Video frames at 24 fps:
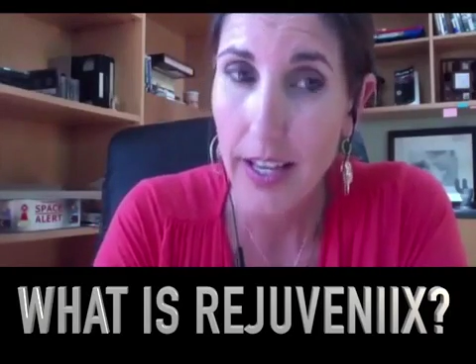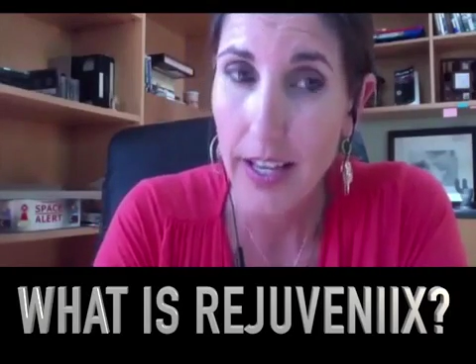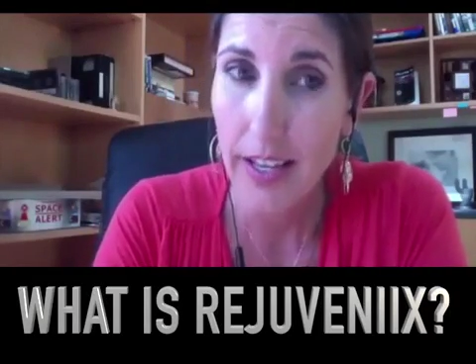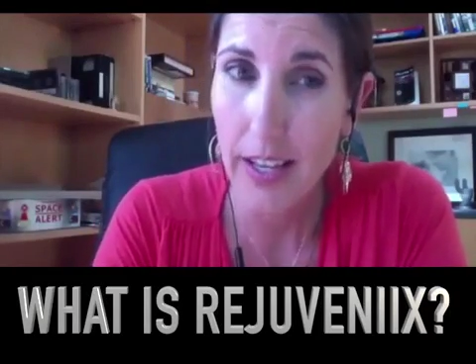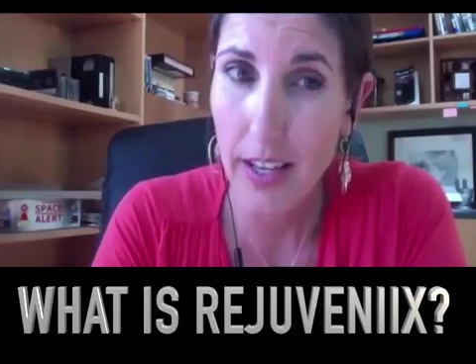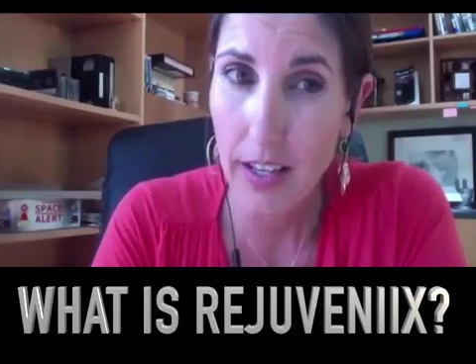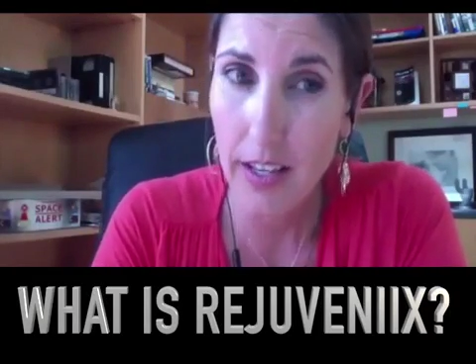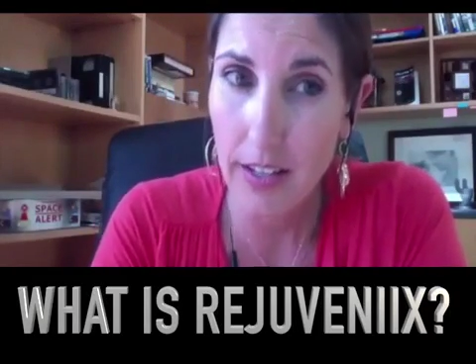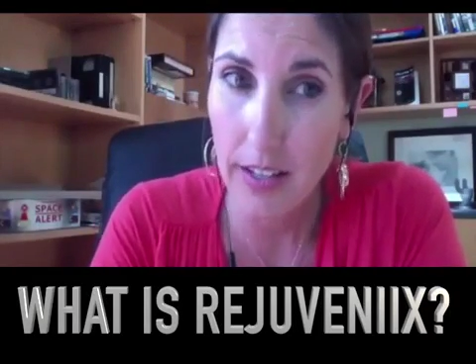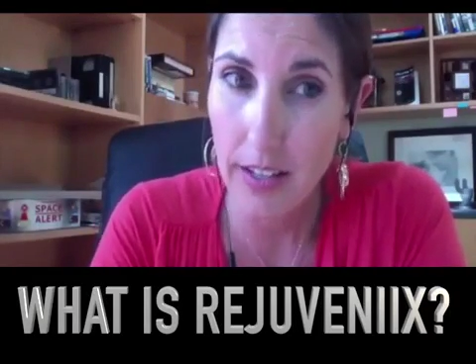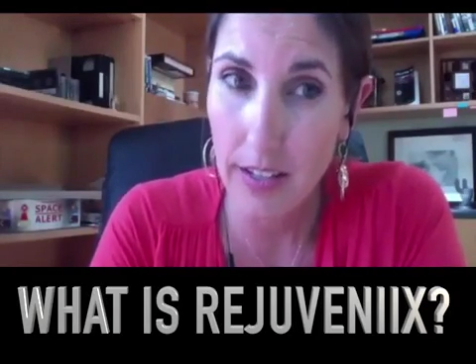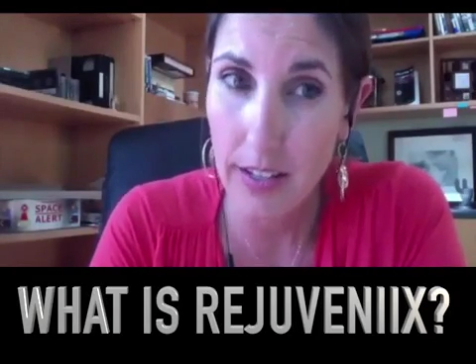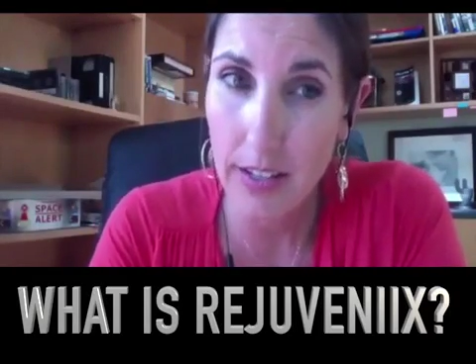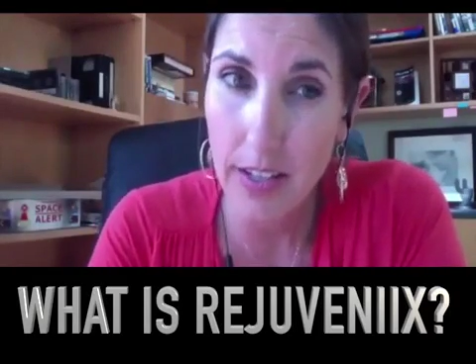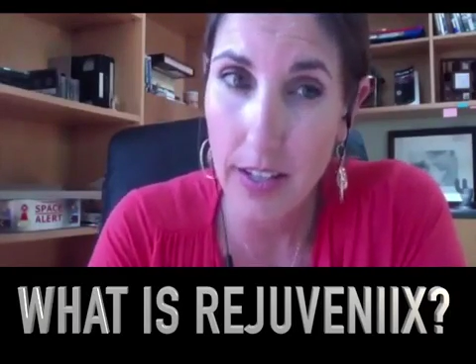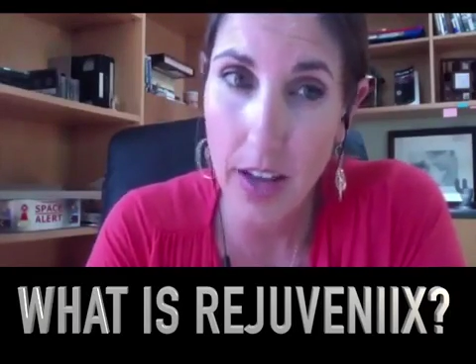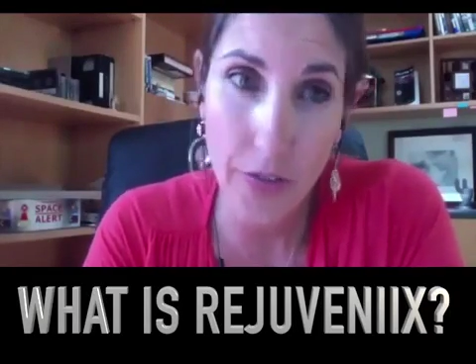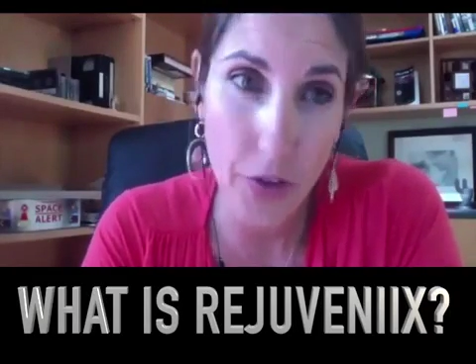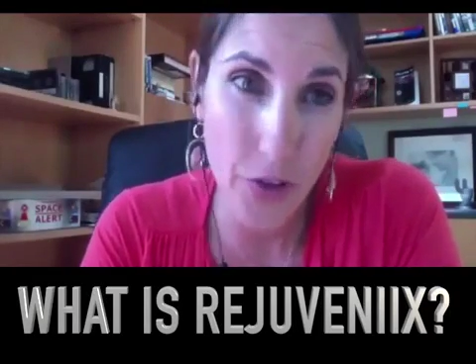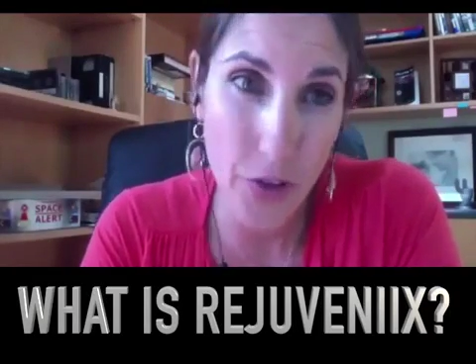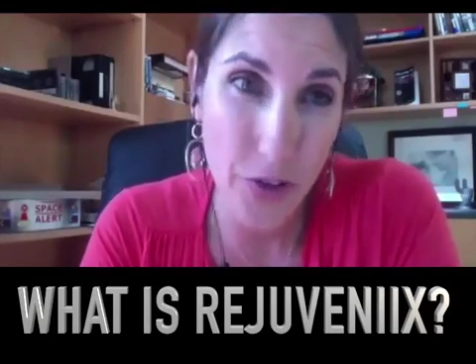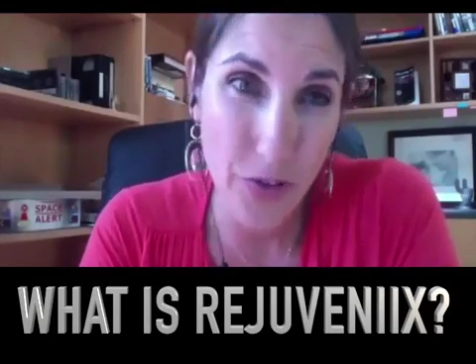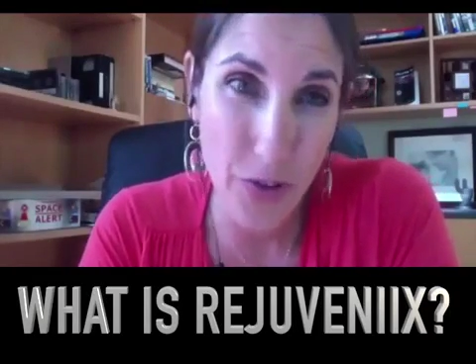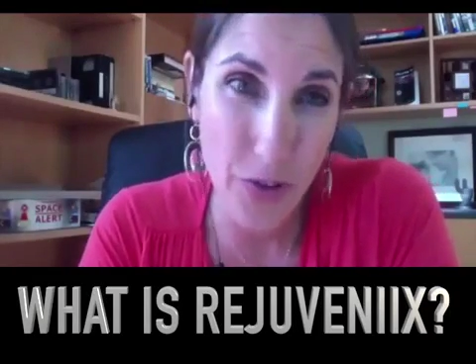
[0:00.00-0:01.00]
kids that
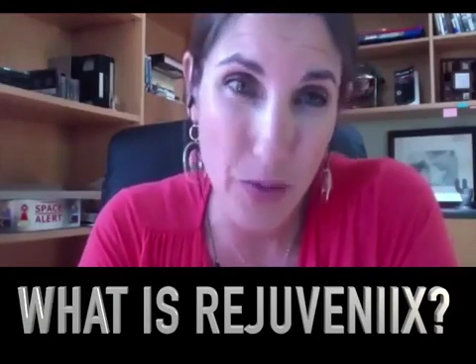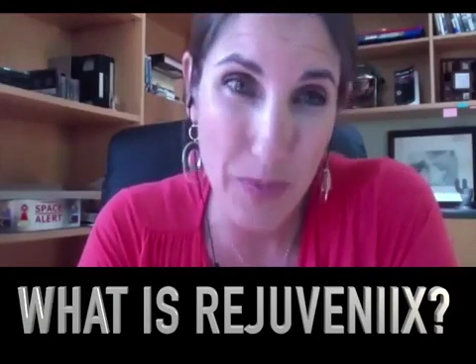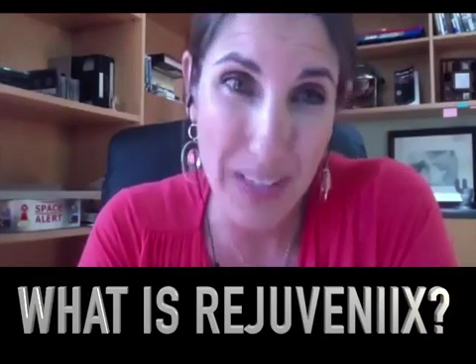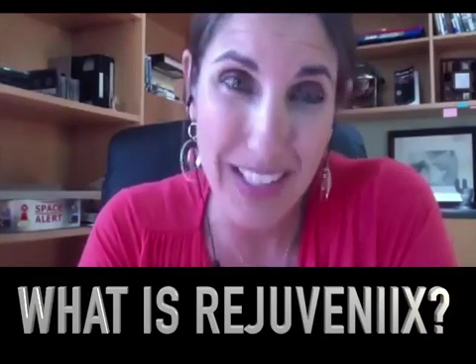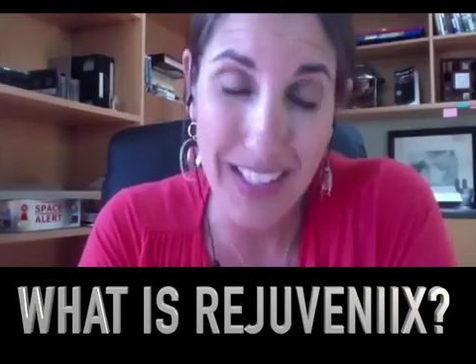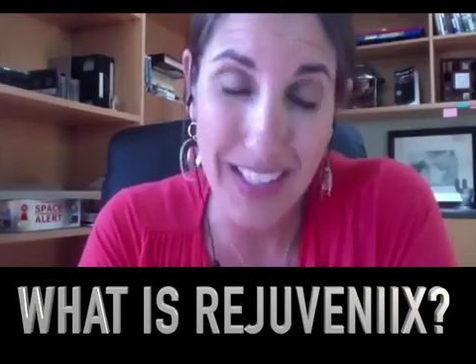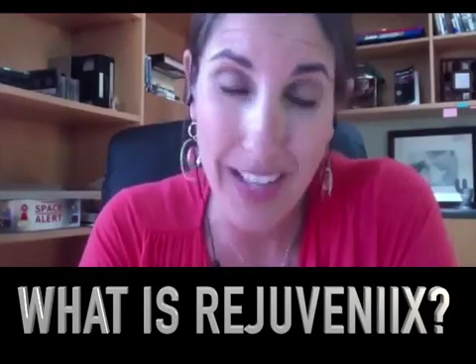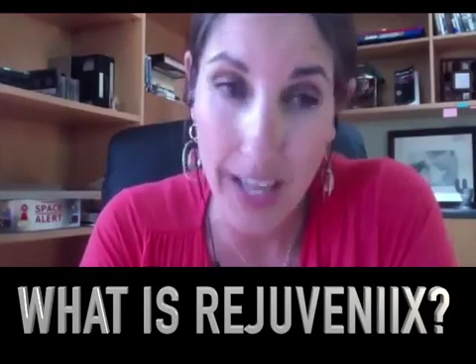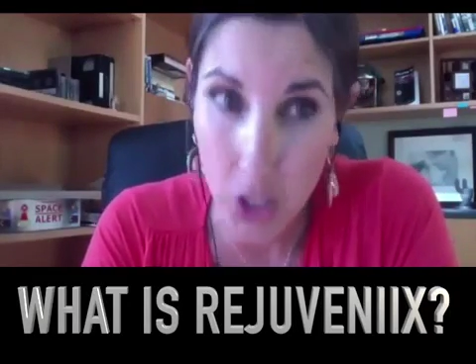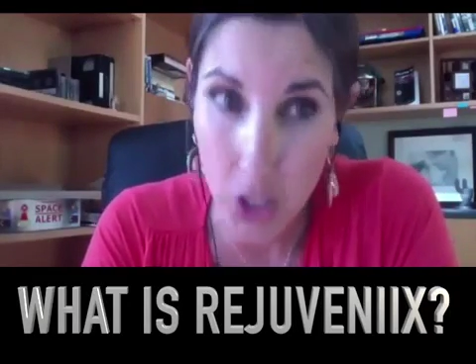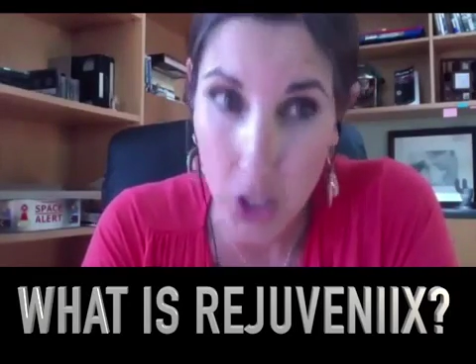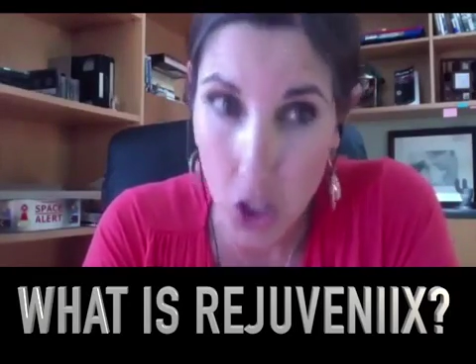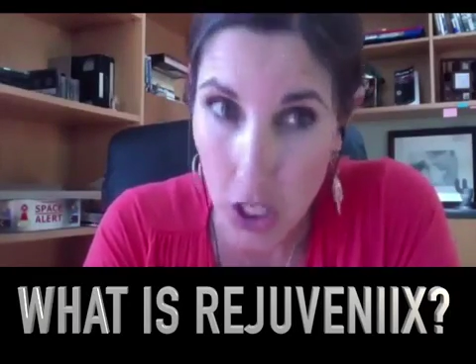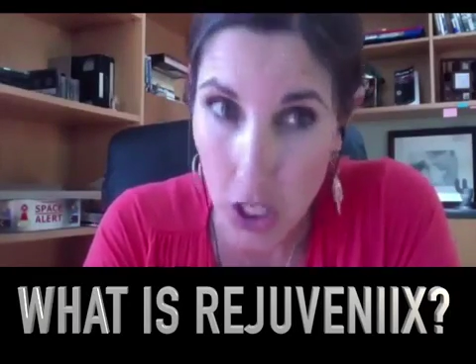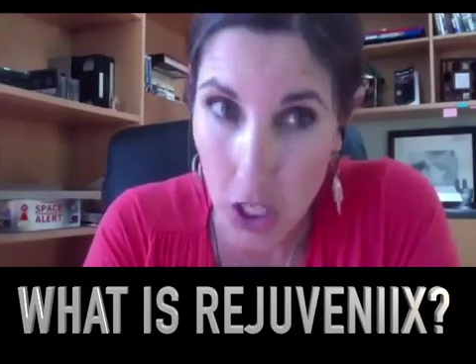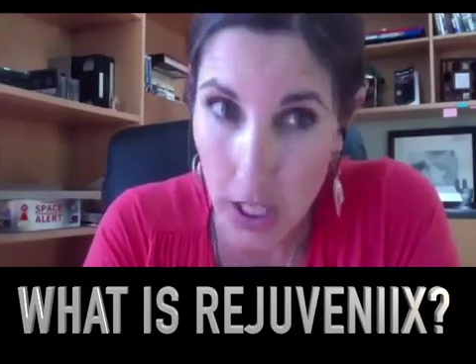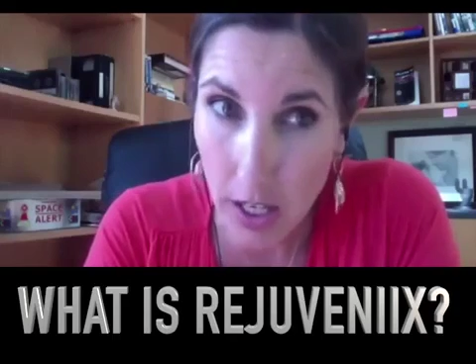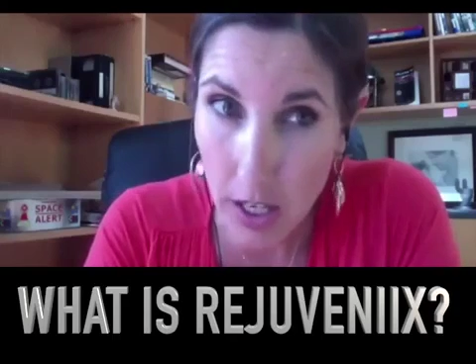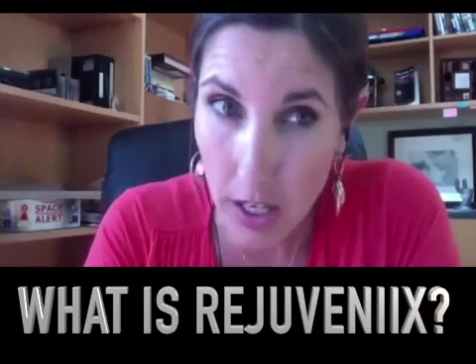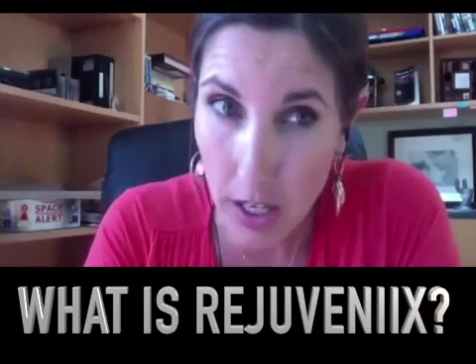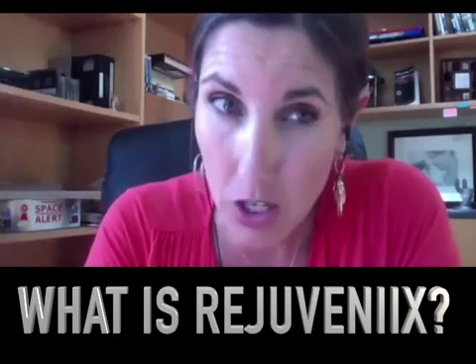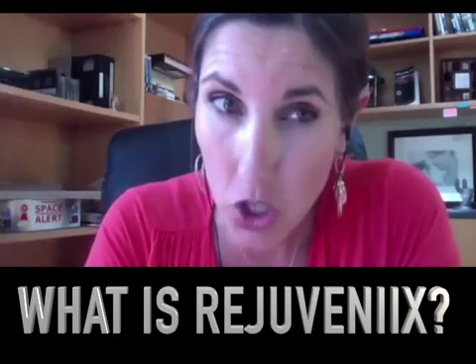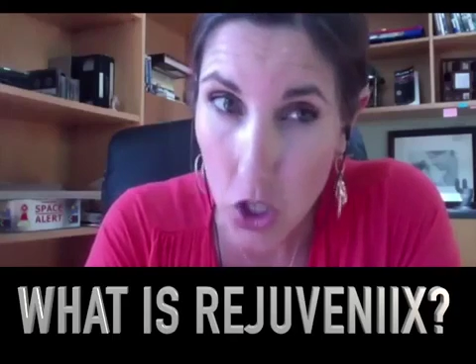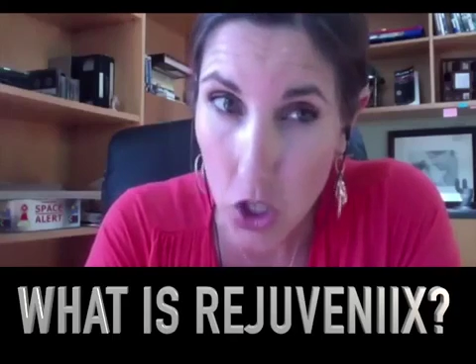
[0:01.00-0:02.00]
suffer from attention
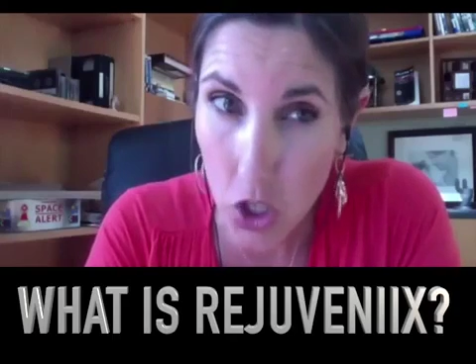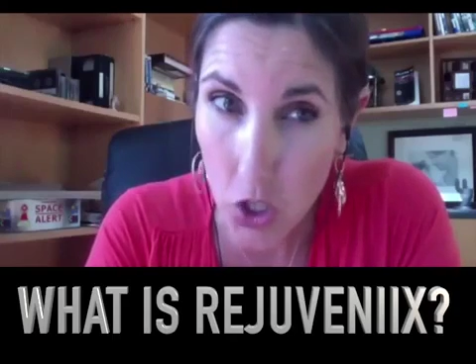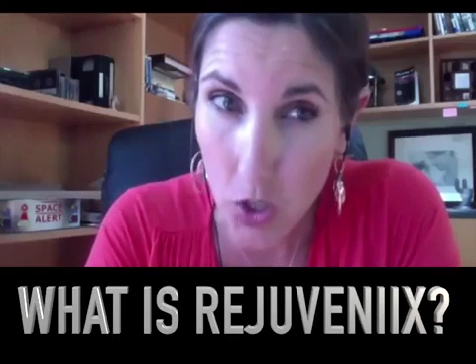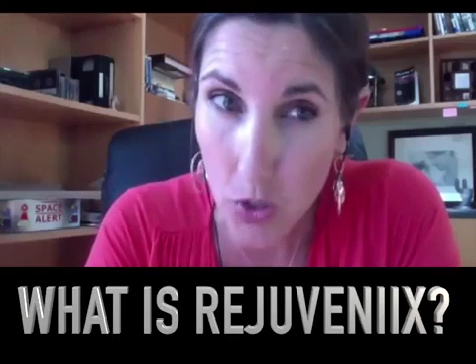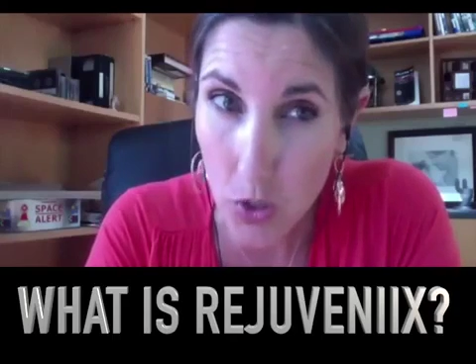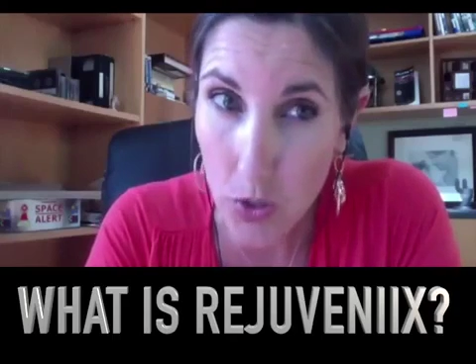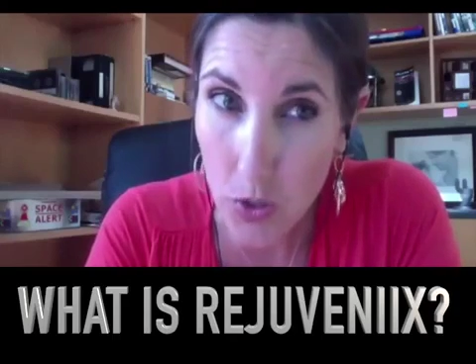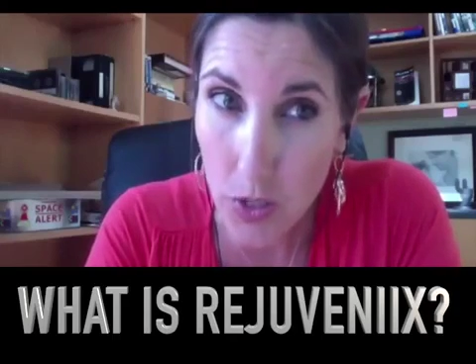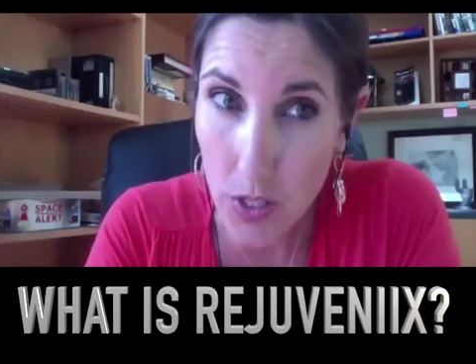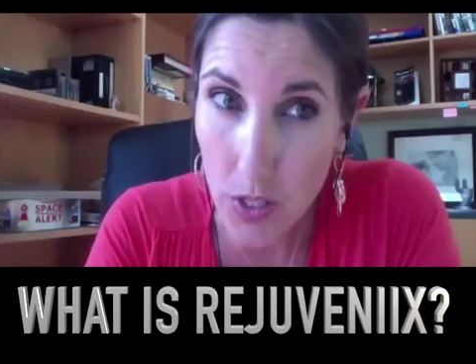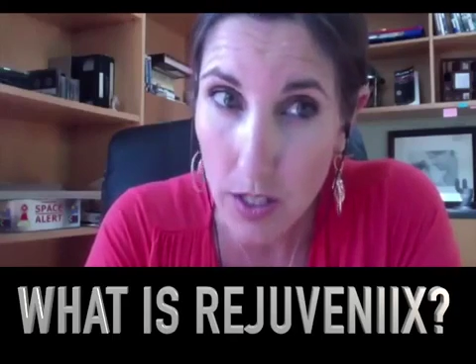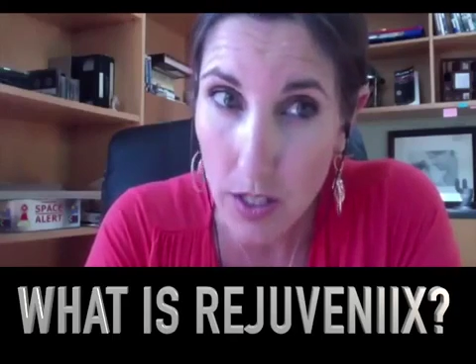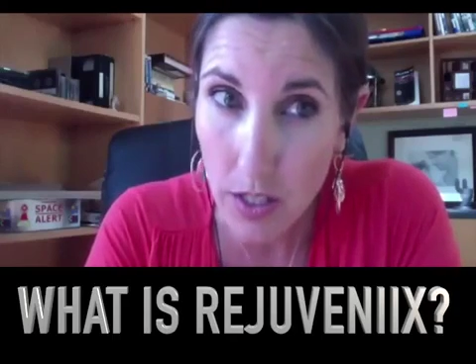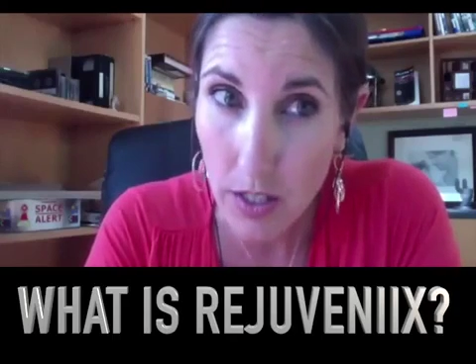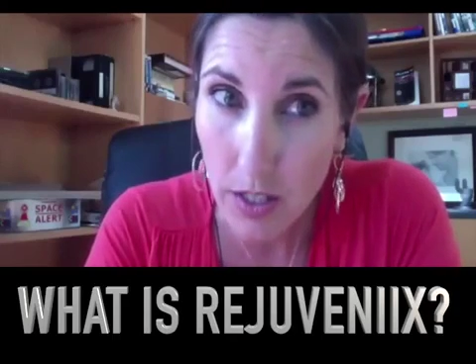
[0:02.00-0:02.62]
issues